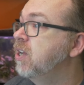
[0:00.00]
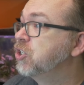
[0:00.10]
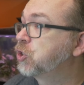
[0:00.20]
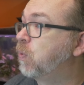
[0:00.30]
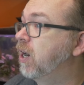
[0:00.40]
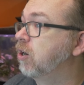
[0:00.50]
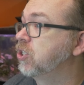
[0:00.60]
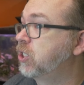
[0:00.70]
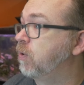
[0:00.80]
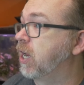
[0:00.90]
Square,
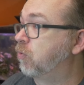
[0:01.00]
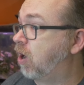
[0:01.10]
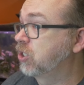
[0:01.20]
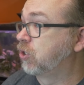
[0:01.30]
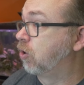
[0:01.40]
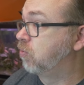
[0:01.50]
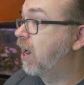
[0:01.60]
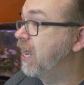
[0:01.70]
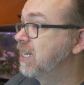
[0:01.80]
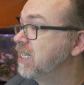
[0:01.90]
Sony, Rockstar,
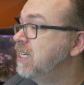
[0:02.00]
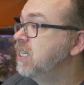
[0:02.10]
Riot,